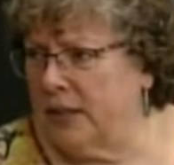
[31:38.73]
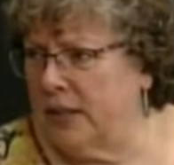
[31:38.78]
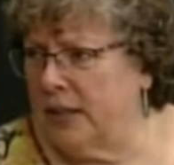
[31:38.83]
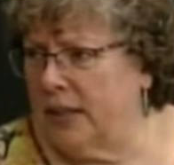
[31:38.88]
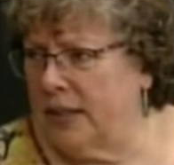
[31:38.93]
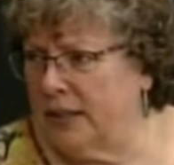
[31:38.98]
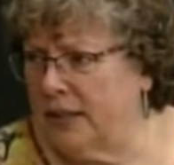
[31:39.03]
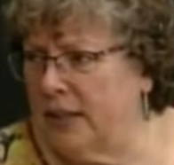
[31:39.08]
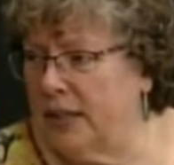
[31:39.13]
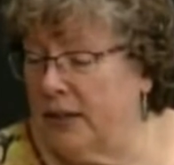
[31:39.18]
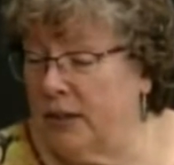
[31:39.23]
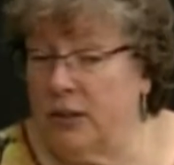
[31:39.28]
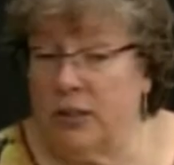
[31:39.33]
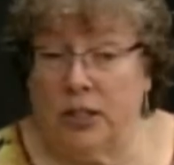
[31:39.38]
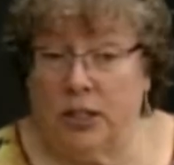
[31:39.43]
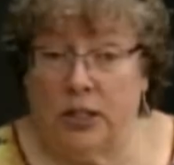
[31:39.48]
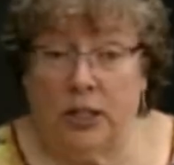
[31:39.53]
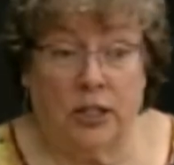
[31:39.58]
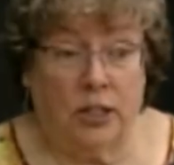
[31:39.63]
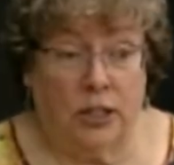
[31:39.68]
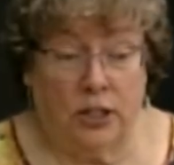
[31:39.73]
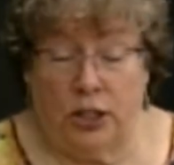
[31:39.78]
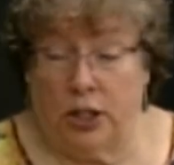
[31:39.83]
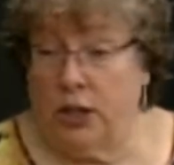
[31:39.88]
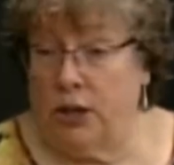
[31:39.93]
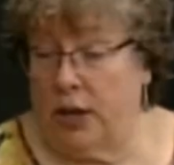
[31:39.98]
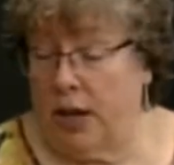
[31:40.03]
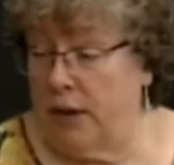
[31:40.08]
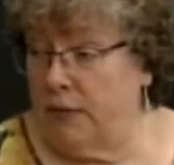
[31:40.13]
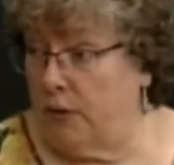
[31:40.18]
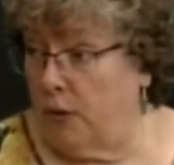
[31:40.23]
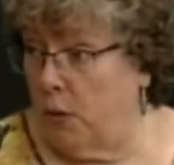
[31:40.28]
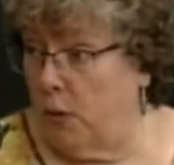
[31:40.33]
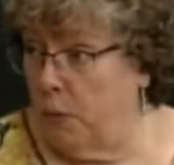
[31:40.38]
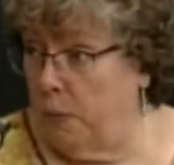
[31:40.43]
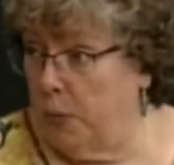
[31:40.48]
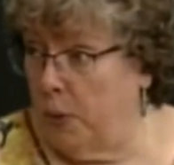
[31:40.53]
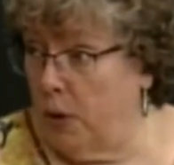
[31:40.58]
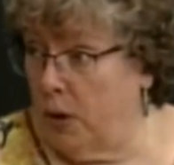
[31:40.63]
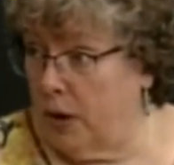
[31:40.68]
And I suggested she could have a whole
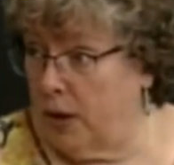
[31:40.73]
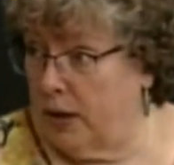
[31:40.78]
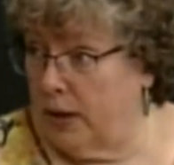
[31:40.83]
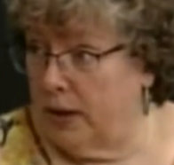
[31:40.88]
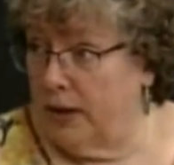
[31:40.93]
book.